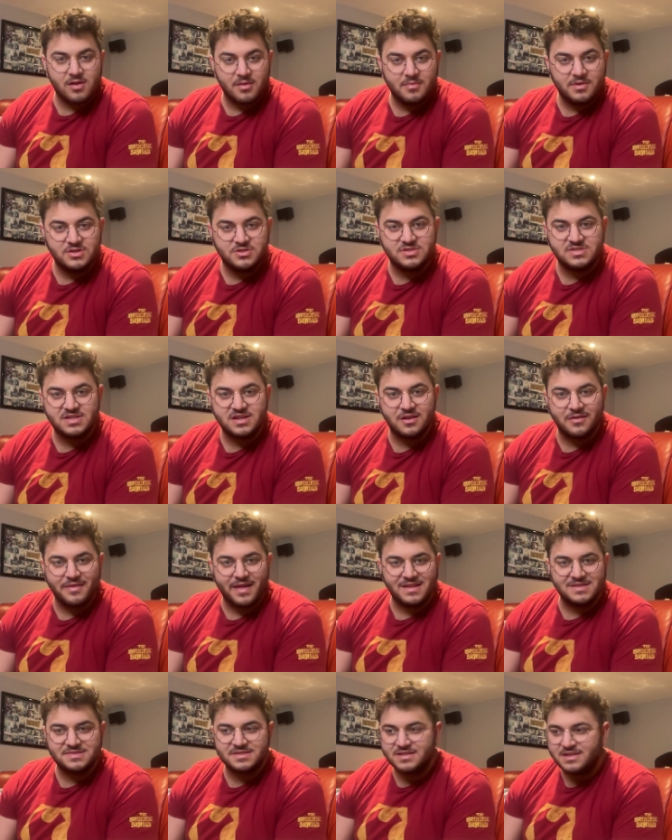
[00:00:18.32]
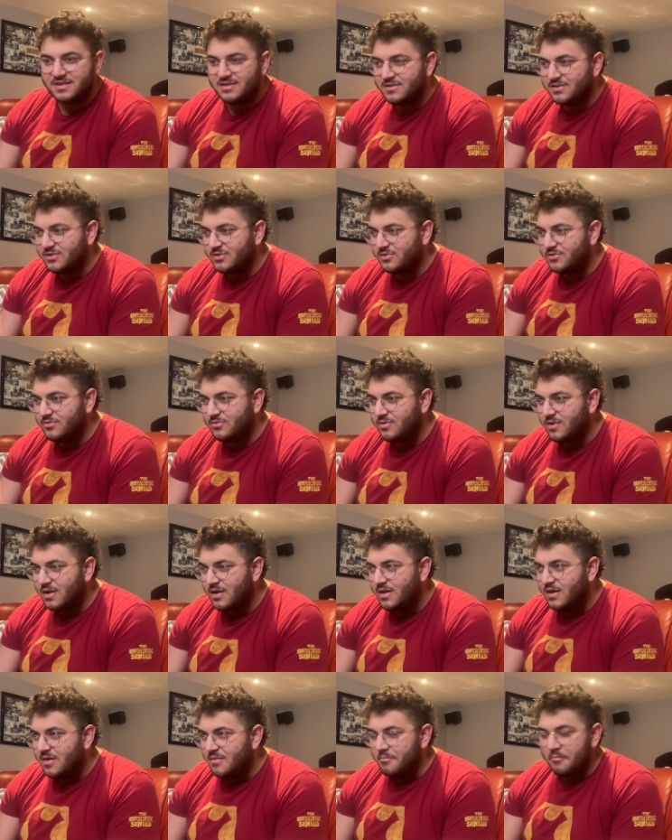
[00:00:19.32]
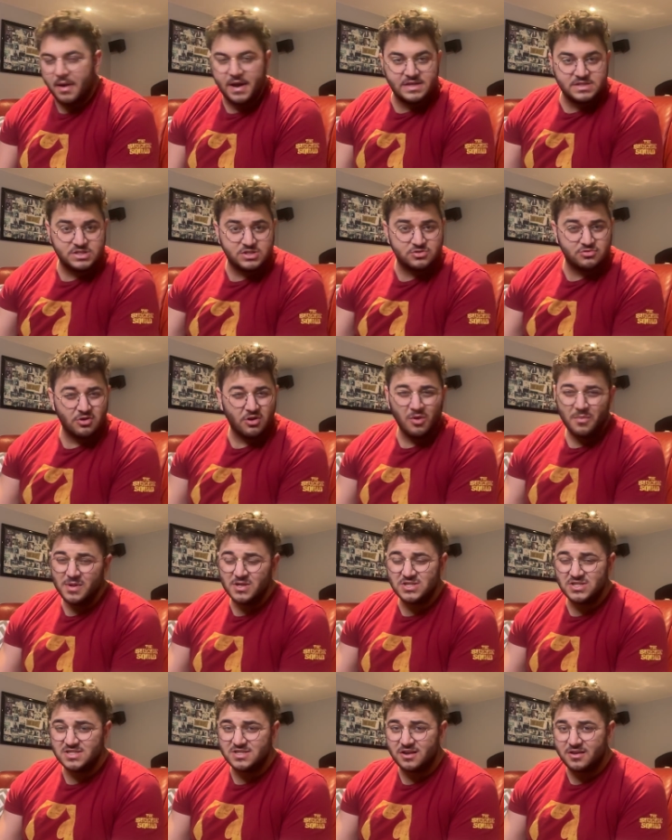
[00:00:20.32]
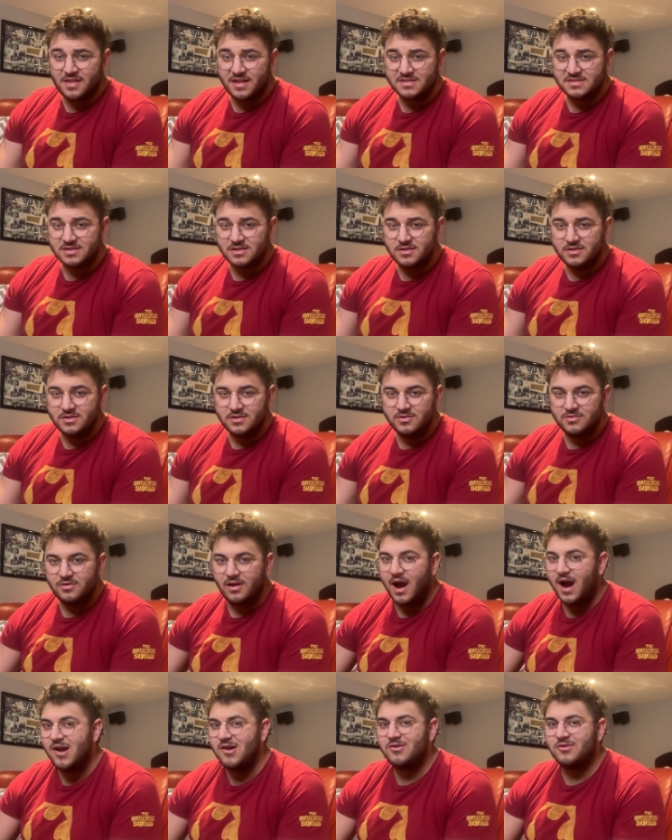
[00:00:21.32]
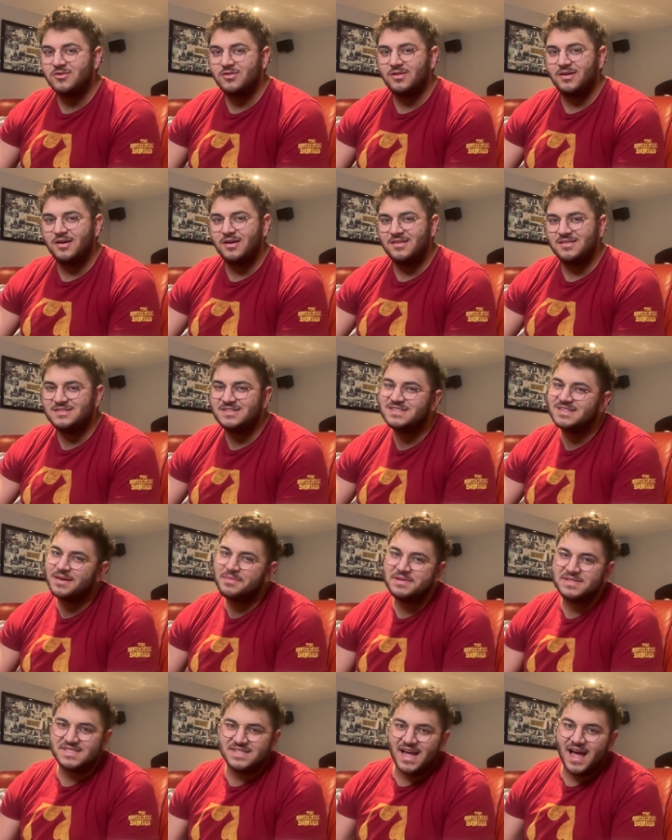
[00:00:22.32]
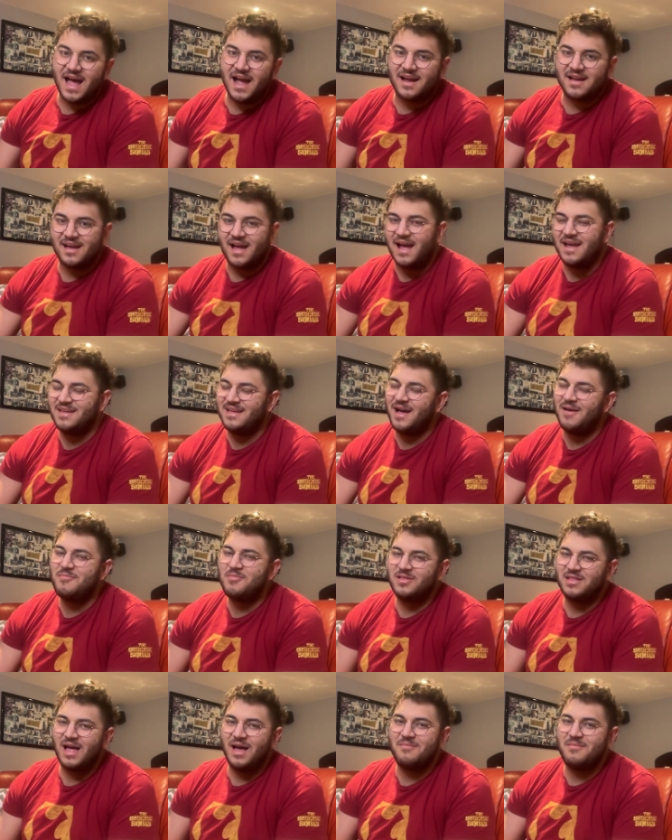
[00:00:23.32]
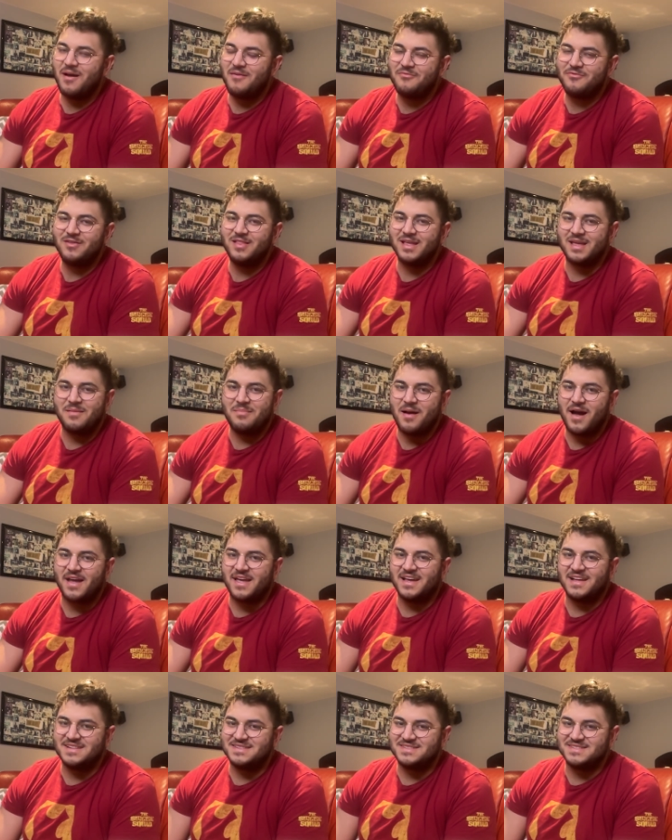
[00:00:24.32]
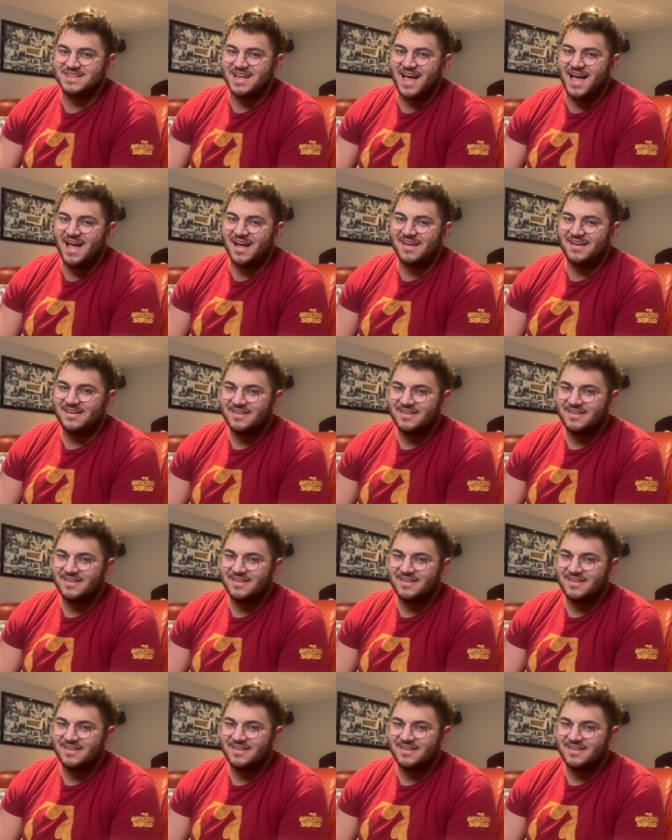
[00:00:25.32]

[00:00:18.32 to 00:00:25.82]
I'm interested how that's going to do. Maestro, I'm interested how that's going to do. Iron Claw, just give me Zach. I, I'm, I'm, i feel like I'm not getting Zach.